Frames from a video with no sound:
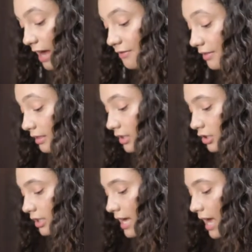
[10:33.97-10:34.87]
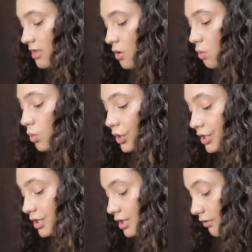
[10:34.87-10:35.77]
I've literally had the
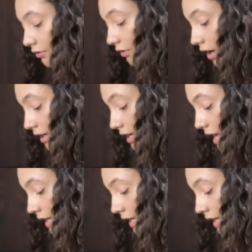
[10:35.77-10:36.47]
worst fucking